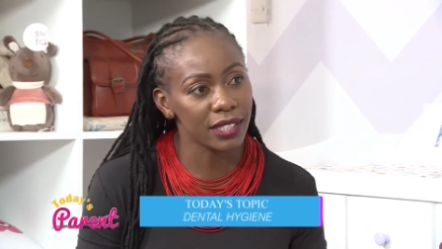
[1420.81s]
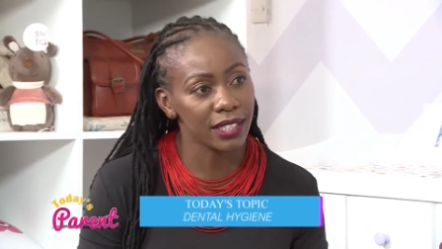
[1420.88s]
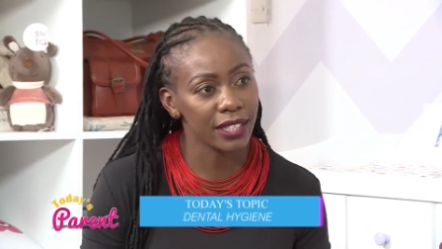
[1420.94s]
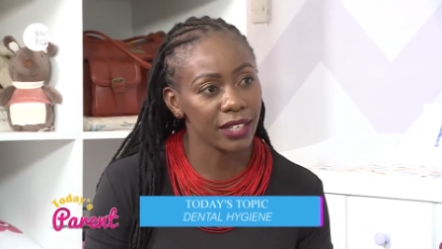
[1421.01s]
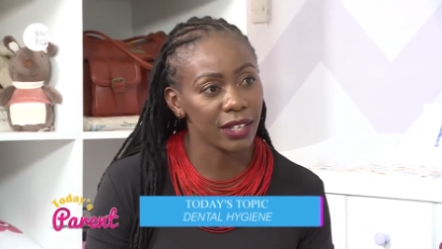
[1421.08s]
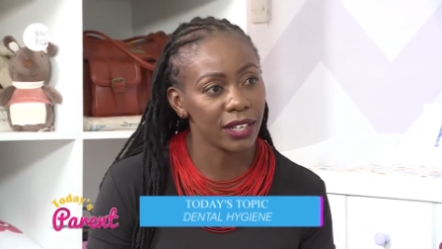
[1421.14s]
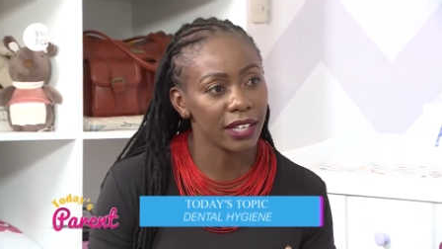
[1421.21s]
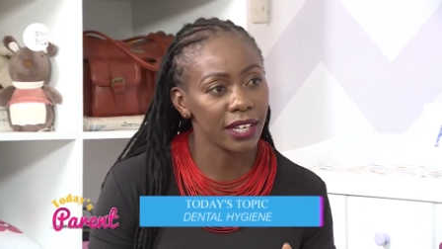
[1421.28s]

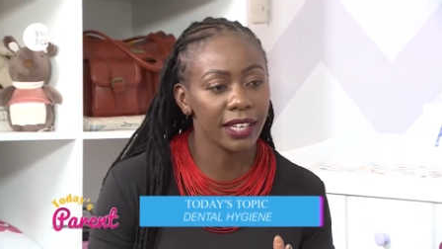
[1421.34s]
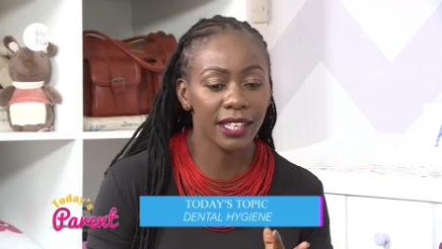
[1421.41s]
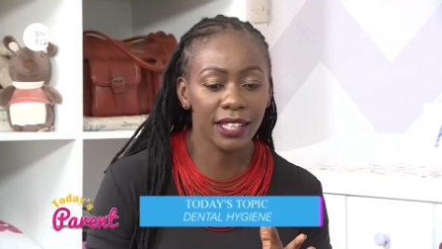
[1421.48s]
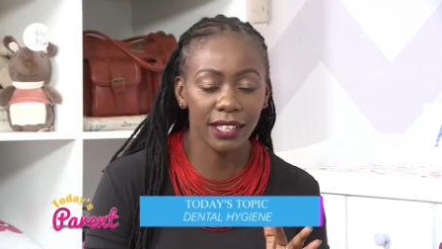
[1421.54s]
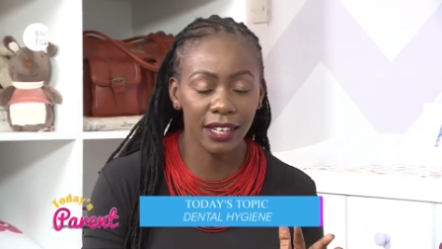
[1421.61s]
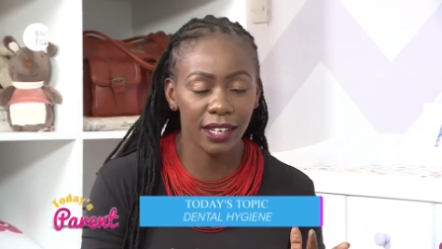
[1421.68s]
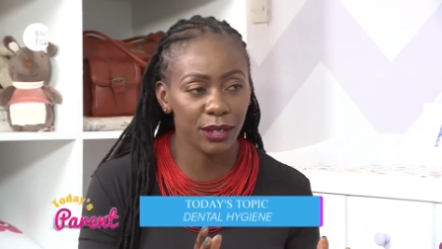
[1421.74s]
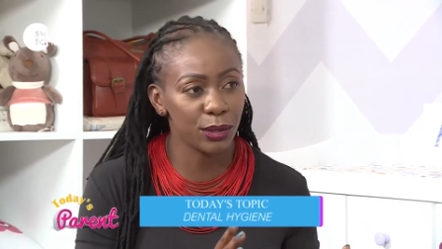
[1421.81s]
Yes.
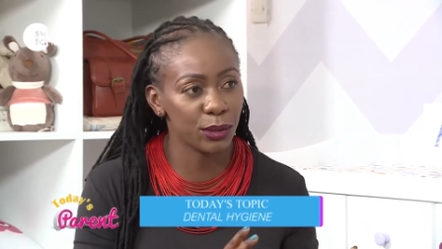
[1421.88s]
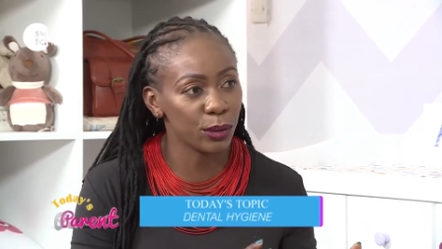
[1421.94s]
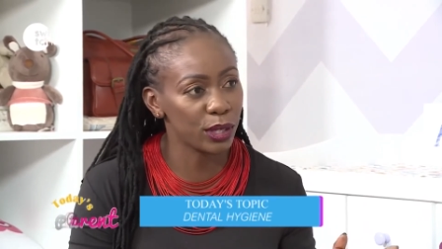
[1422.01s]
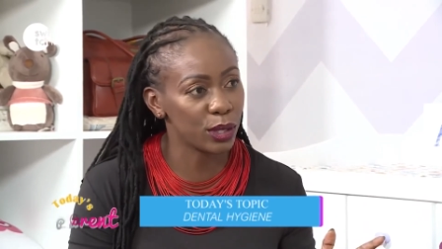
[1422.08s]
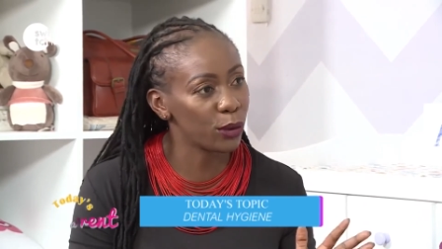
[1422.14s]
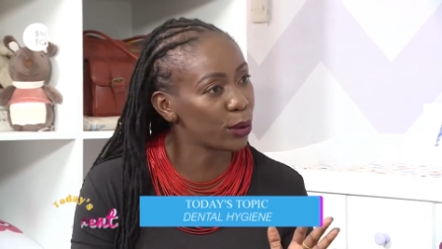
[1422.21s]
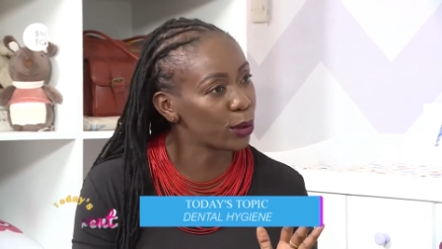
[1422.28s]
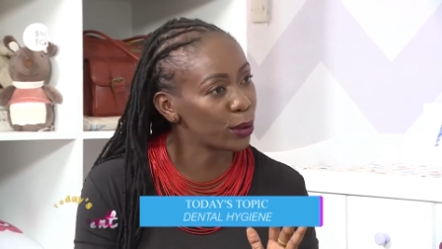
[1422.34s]
In uh, you know
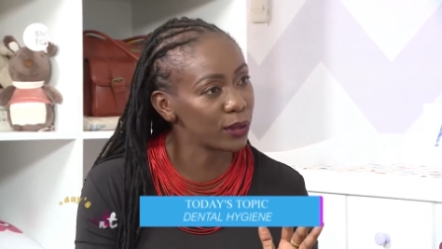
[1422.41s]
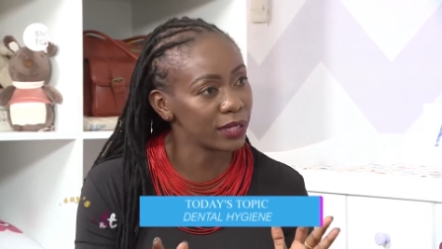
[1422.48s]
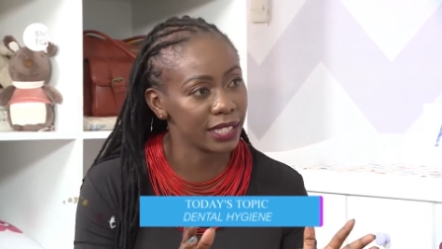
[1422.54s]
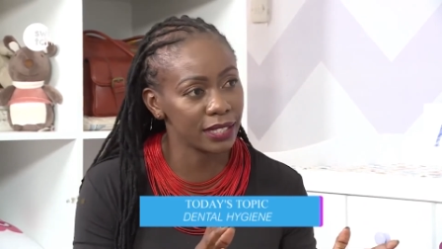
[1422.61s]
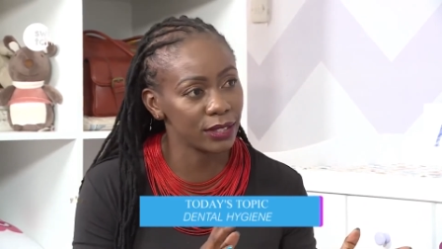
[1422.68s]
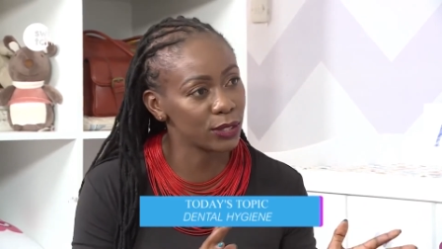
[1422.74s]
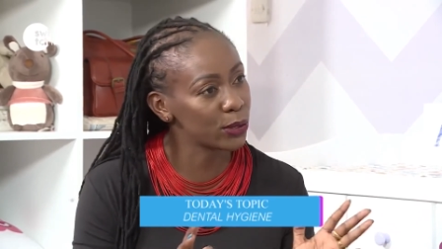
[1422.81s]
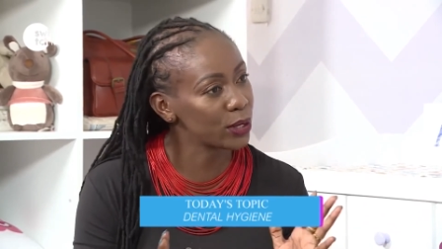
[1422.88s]
in oral
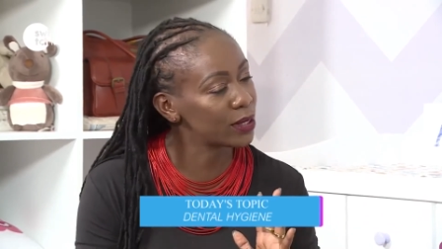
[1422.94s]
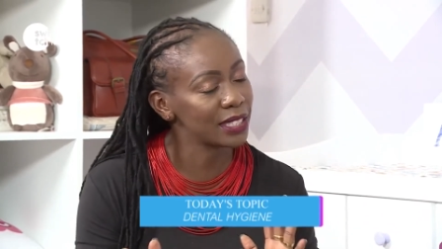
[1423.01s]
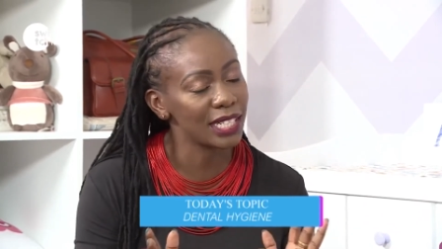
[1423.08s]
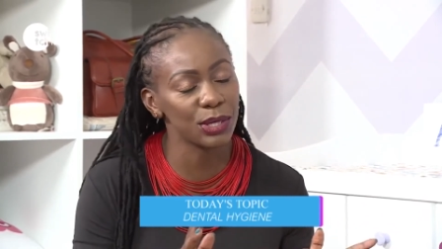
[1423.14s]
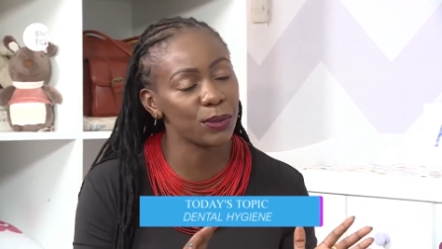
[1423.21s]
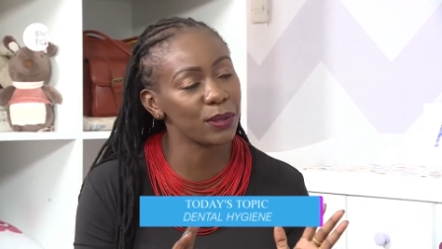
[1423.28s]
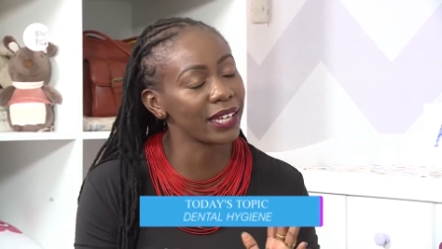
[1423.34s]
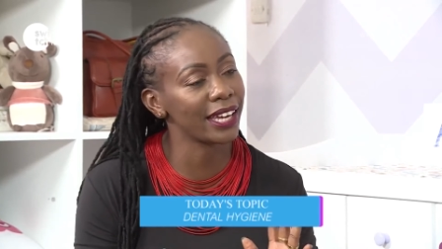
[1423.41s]
dental
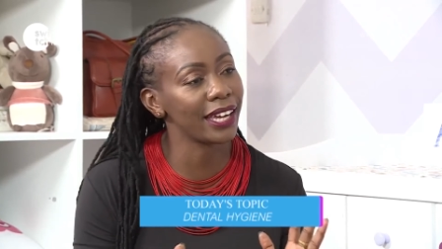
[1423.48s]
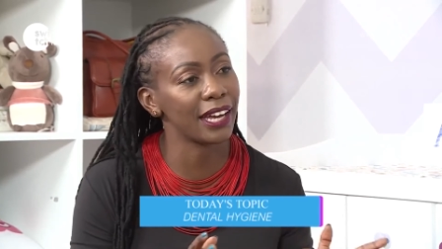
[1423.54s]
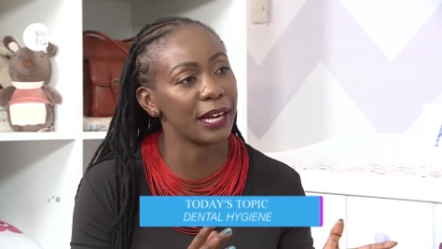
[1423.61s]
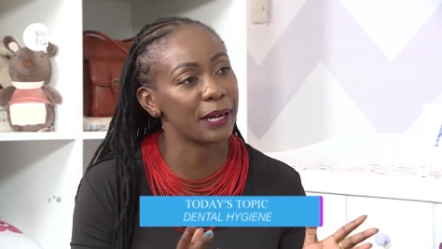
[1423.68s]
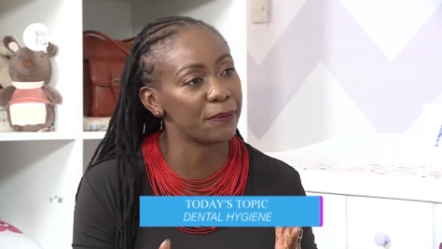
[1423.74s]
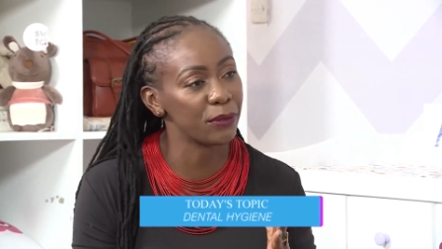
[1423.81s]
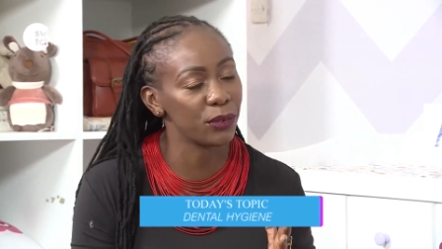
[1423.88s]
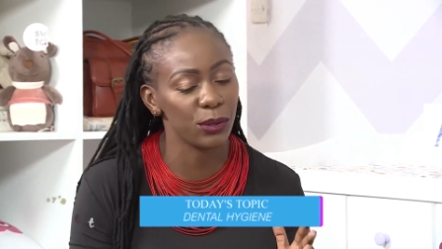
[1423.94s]
dental care,
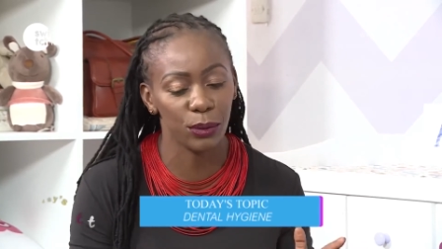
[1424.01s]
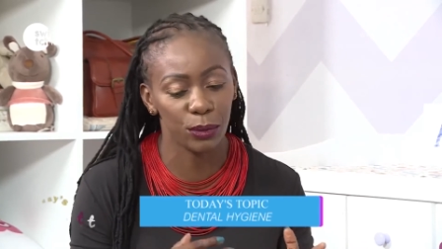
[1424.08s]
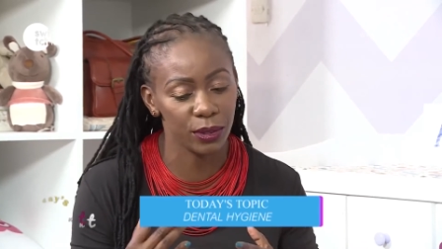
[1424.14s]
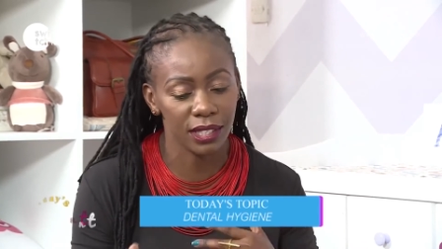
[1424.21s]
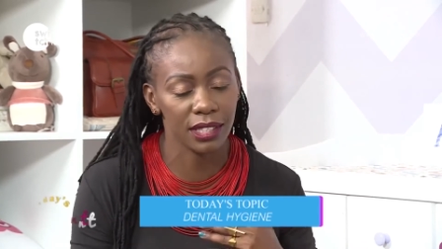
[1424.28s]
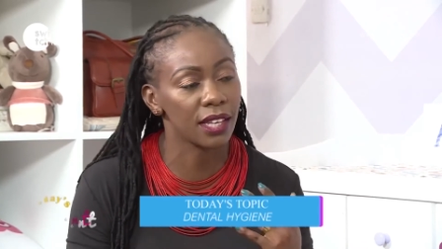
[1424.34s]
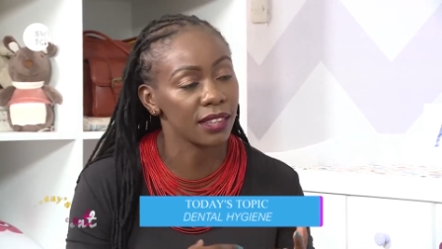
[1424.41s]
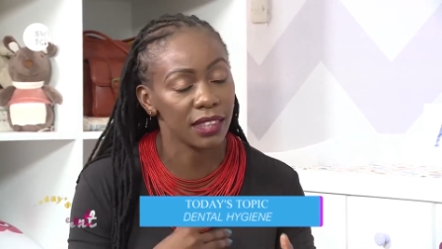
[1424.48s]
um, you know
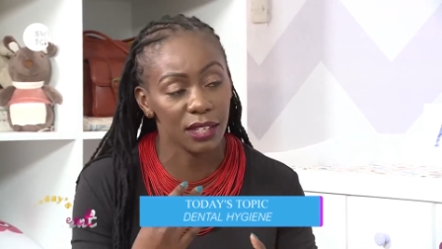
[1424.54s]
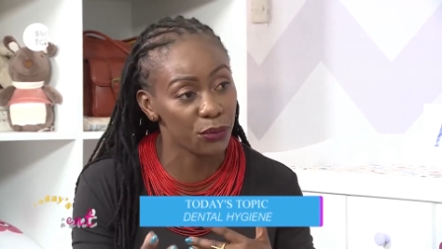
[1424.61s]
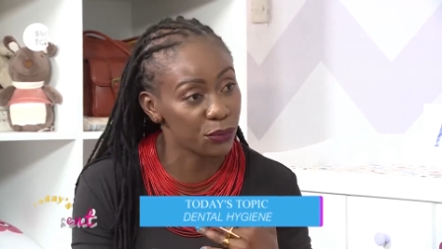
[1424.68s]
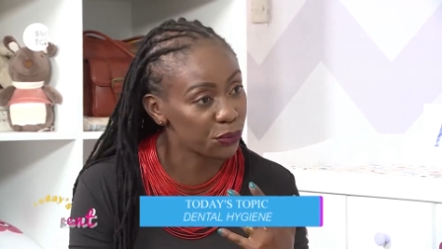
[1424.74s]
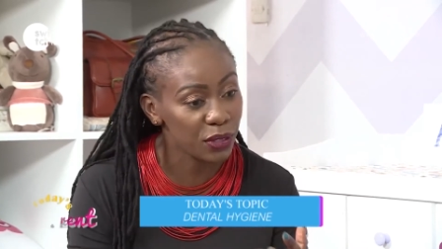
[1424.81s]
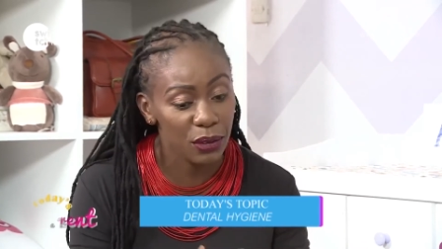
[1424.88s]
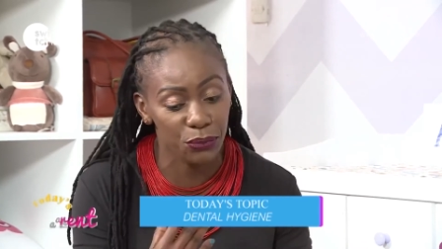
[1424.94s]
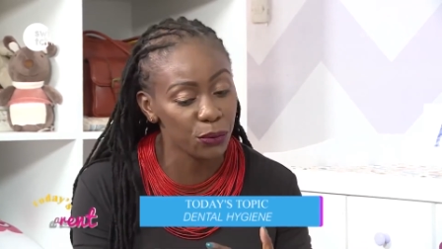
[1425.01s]
the,
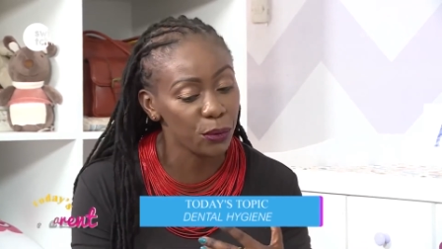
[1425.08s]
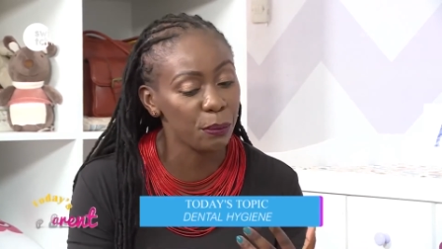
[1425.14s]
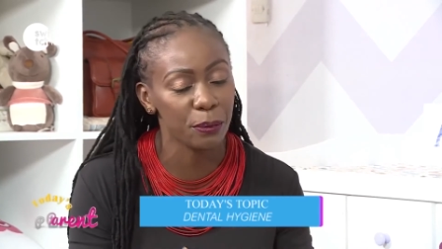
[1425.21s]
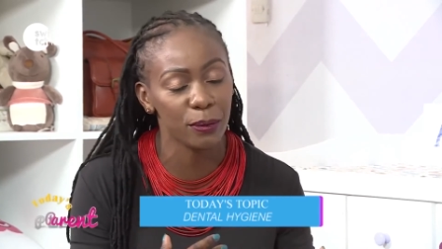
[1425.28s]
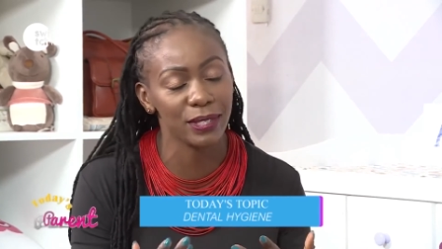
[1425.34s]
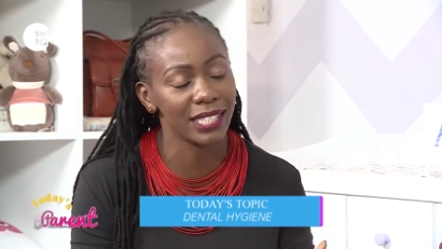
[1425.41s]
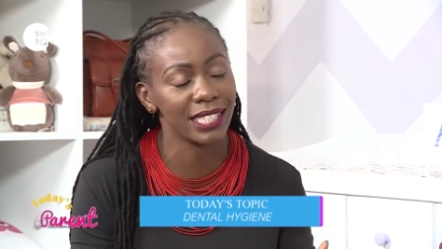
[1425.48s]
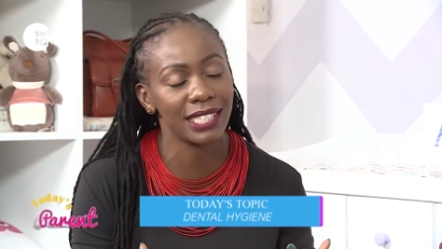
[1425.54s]
the full
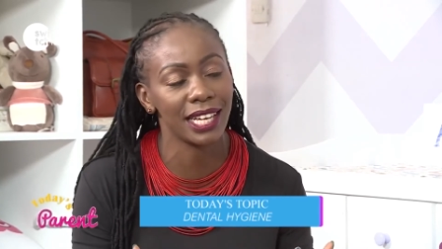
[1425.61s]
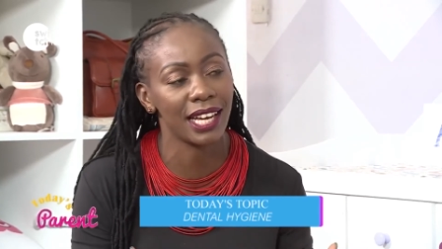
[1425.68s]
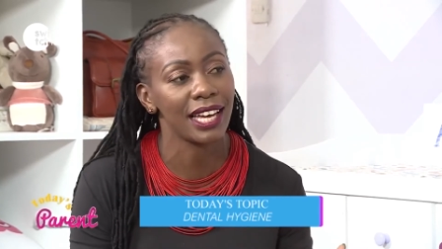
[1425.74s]
procedure.